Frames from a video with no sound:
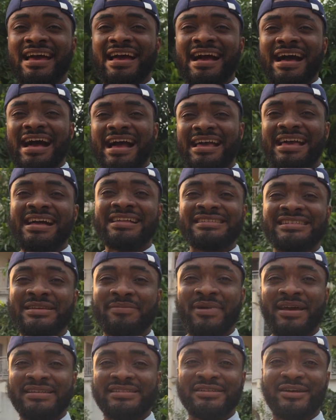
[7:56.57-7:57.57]
I can't see
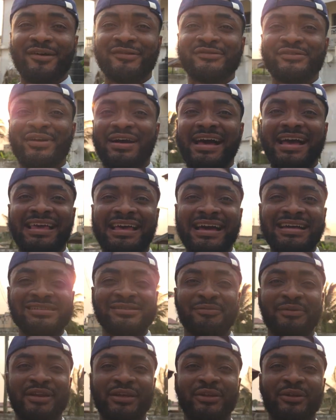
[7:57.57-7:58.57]
myself, so I can't
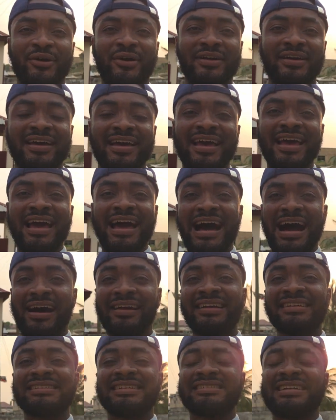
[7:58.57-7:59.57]
really talk. How does
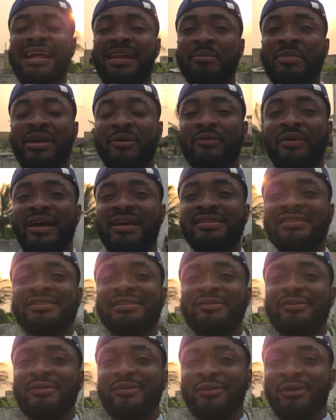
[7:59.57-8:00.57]
this dynamic range
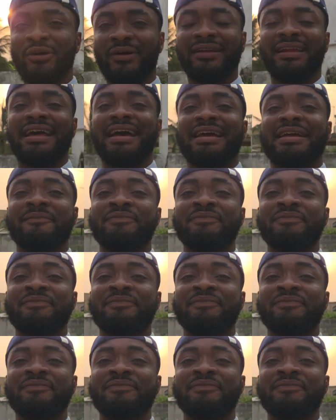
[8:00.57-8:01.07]
look like?